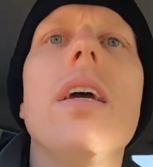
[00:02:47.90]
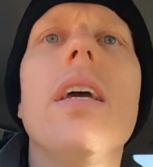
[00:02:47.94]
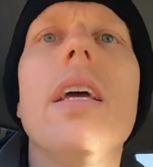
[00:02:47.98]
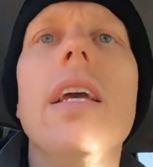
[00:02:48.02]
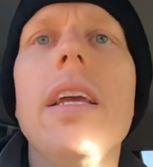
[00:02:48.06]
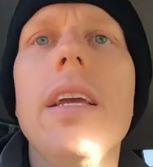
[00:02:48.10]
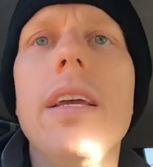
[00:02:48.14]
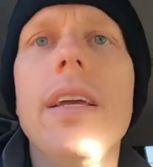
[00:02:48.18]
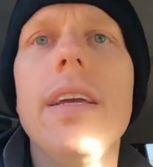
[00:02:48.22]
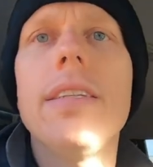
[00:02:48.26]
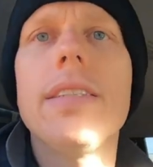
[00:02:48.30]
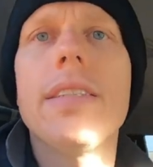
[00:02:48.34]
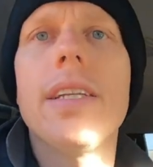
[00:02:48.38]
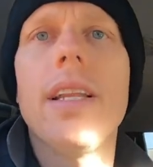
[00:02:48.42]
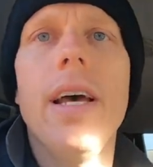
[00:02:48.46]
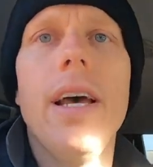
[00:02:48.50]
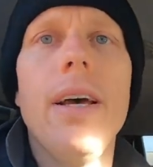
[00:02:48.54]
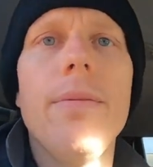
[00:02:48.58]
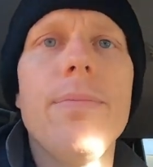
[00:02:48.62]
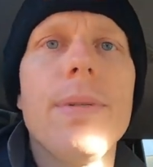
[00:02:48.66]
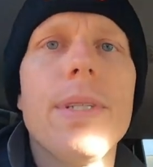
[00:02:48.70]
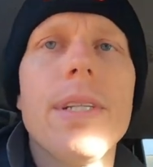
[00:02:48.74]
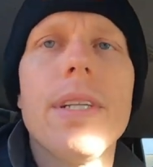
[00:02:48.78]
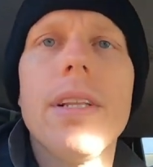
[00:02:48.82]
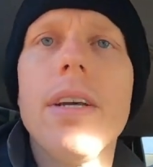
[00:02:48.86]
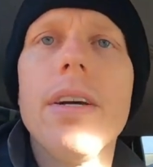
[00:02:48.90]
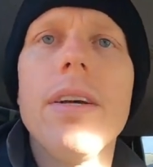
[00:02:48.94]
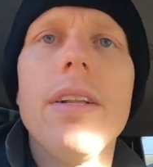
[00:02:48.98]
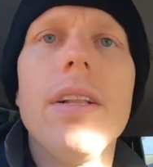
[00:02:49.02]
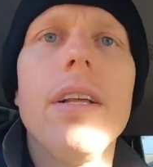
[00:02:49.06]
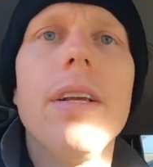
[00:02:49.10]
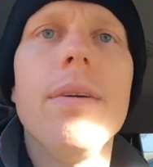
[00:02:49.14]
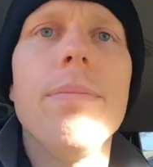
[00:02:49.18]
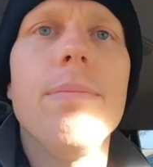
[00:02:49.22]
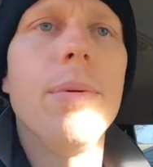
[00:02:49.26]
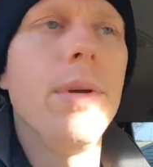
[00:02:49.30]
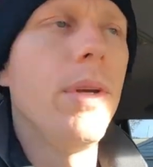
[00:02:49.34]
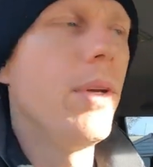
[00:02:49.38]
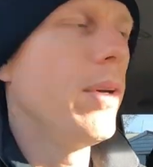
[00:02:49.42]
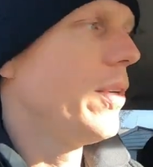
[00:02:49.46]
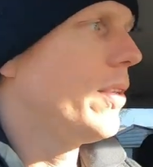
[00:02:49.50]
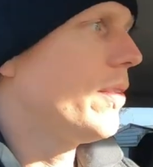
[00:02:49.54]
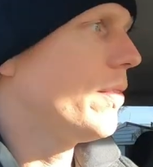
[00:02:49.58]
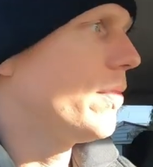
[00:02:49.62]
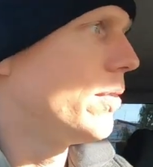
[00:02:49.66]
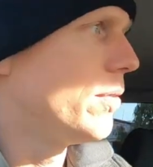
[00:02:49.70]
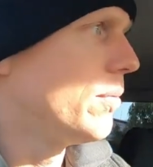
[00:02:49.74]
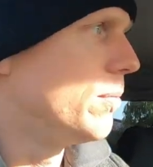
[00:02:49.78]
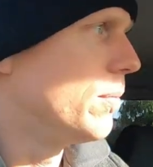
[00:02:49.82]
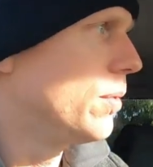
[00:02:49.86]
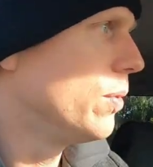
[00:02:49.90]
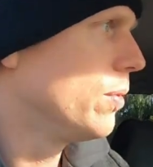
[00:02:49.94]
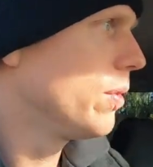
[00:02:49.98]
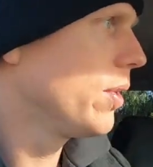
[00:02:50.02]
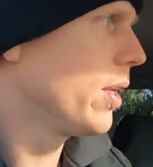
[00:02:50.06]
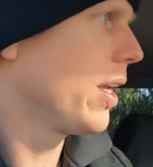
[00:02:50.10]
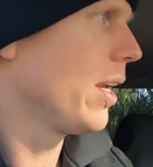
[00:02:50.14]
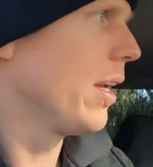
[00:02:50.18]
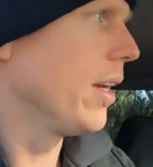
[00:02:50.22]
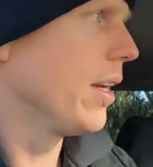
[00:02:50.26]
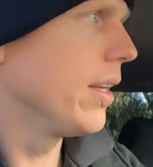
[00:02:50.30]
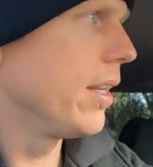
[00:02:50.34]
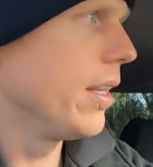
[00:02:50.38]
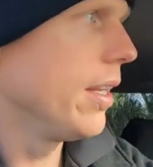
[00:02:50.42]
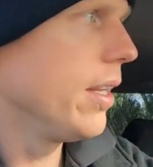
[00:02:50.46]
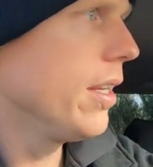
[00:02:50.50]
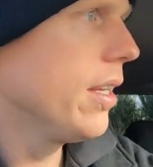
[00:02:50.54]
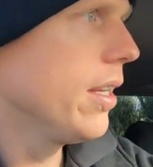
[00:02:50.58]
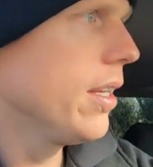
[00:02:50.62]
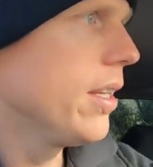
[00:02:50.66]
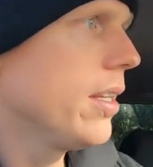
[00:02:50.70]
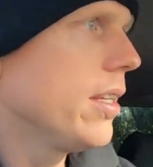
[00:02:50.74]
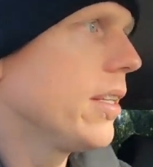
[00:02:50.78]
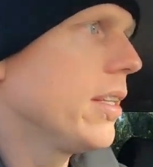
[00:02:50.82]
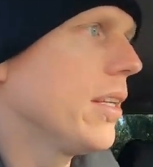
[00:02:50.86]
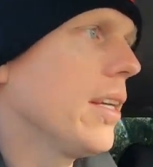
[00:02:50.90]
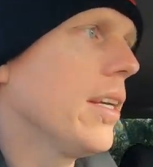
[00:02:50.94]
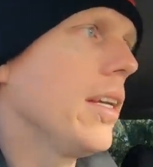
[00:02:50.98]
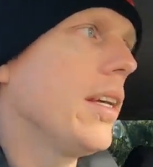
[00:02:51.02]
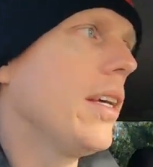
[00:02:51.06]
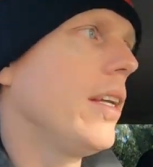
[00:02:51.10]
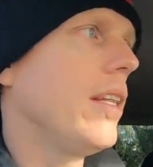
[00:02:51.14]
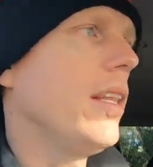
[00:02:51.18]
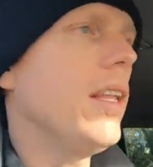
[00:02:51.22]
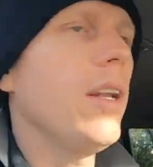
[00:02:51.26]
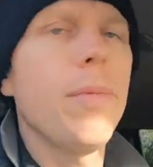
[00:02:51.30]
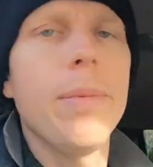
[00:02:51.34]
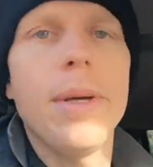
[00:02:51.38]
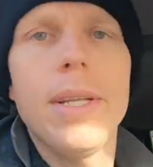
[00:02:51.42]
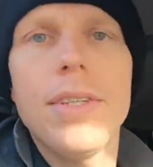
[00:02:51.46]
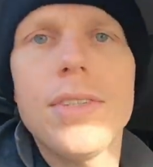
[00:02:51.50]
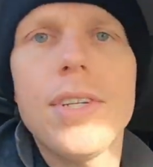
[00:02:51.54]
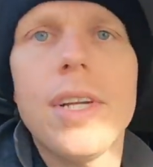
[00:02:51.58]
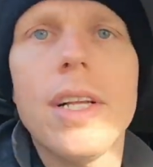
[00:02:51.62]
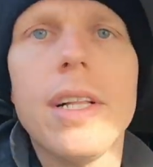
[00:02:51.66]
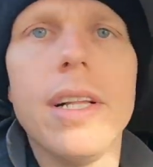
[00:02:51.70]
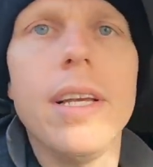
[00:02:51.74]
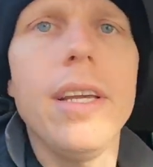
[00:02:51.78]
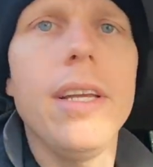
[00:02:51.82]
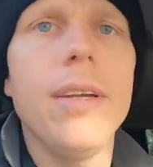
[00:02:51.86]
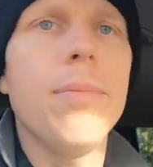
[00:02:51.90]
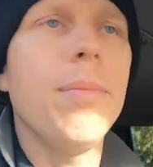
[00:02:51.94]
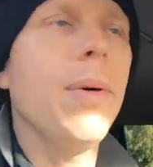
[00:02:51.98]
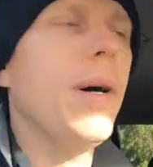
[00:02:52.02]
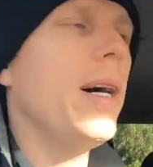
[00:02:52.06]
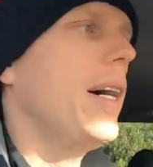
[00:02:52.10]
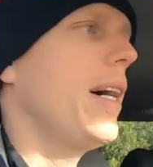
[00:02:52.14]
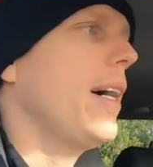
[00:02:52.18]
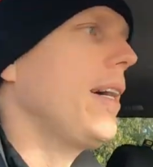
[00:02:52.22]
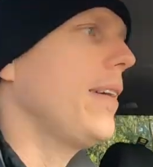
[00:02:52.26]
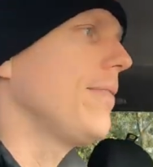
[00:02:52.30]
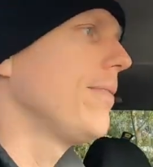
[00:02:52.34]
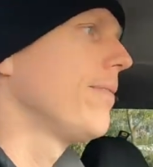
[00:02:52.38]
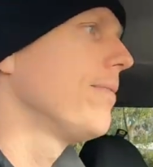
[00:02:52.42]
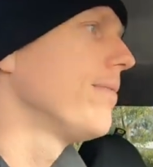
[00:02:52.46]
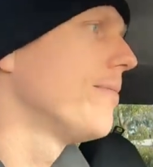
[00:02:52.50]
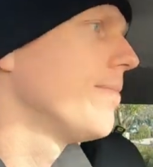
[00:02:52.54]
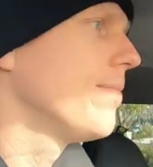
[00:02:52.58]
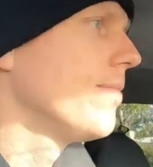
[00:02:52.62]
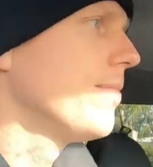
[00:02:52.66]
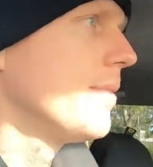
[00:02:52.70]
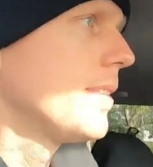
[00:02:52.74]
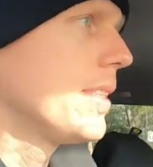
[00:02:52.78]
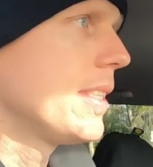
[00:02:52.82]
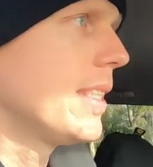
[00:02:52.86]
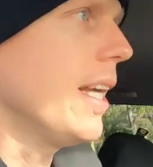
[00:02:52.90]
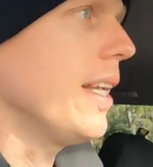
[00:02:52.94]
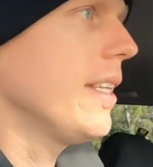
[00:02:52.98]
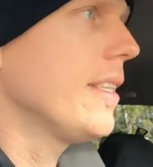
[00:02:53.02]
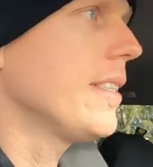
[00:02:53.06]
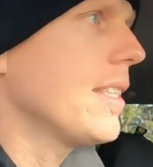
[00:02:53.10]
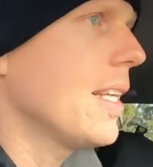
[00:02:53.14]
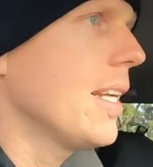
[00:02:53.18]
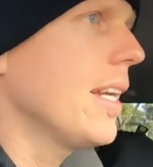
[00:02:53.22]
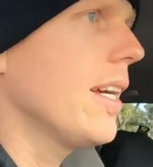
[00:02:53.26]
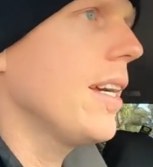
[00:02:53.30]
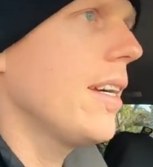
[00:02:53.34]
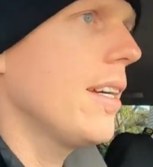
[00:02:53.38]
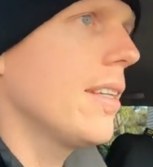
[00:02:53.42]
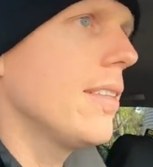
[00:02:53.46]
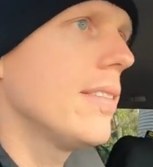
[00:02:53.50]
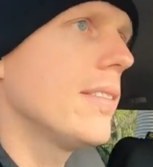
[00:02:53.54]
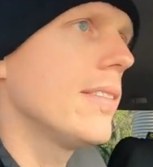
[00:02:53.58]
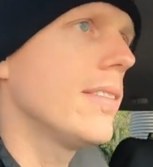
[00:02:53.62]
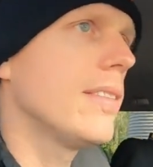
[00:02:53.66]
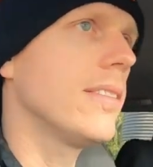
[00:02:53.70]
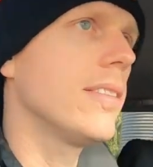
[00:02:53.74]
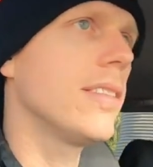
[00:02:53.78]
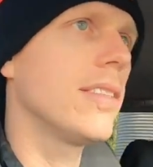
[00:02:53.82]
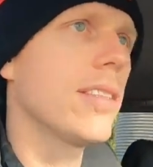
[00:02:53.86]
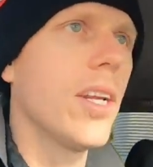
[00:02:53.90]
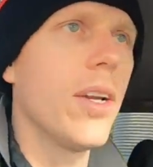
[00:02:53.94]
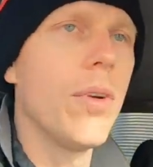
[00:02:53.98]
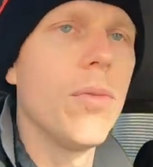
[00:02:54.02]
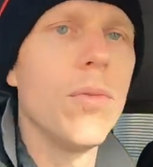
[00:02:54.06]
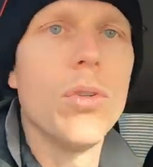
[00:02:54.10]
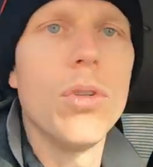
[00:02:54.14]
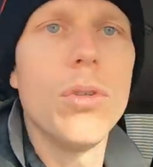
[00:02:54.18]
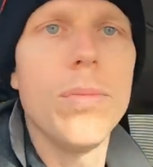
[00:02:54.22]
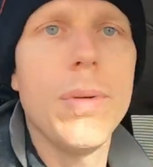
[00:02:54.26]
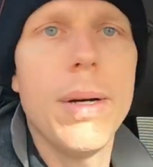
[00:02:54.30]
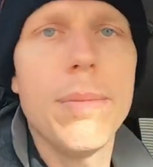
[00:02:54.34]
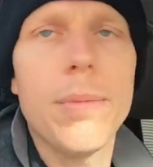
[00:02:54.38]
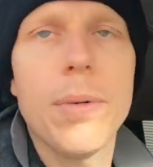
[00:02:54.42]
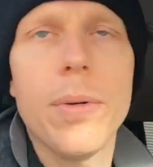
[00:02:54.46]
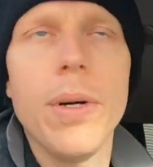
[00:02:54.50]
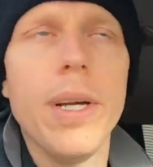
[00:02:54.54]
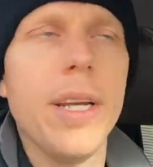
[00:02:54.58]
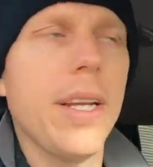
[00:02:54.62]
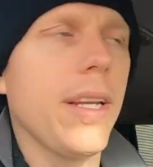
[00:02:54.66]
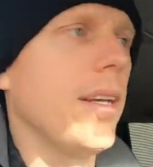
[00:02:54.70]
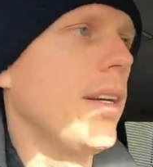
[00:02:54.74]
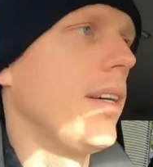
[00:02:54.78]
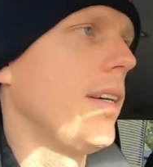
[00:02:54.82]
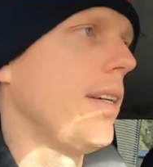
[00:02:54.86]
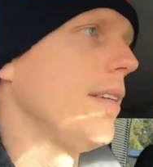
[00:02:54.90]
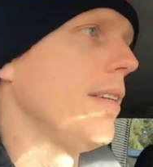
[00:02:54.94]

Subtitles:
It is an absolutely beautiful morning out here. A little bit chilly, but sun's out, it's going to warm up quick.